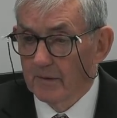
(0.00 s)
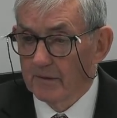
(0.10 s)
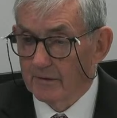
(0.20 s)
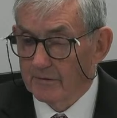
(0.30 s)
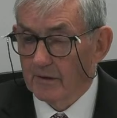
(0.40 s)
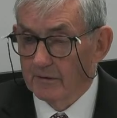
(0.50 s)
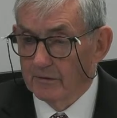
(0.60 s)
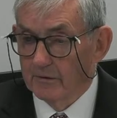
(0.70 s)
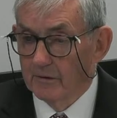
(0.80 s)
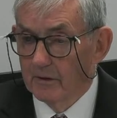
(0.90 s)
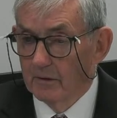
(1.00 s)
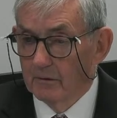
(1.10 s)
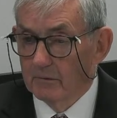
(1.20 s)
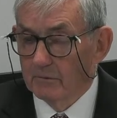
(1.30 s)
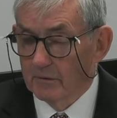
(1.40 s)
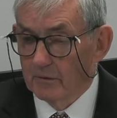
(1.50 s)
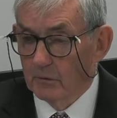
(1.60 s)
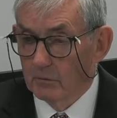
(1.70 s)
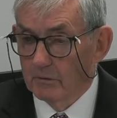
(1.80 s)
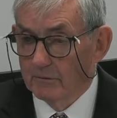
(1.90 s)
decided for the
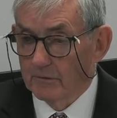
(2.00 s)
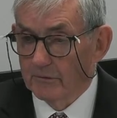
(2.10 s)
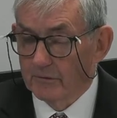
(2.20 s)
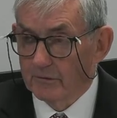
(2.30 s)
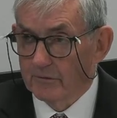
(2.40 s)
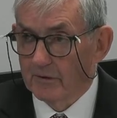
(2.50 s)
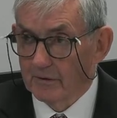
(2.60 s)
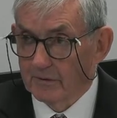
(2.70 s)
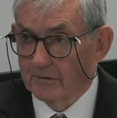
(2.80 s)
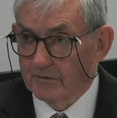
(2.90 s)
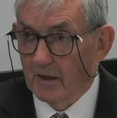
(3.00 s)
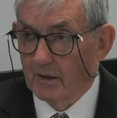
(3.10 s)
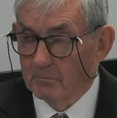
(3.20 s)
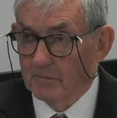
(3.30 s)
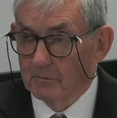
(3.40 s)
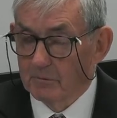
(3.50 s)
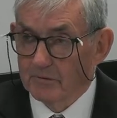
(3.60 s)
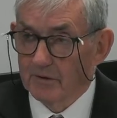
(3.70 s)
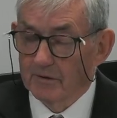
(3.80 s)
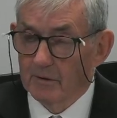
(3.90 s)
Home Office to set this up, it was
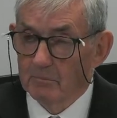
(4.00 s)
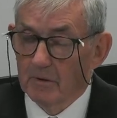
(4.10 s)
set up,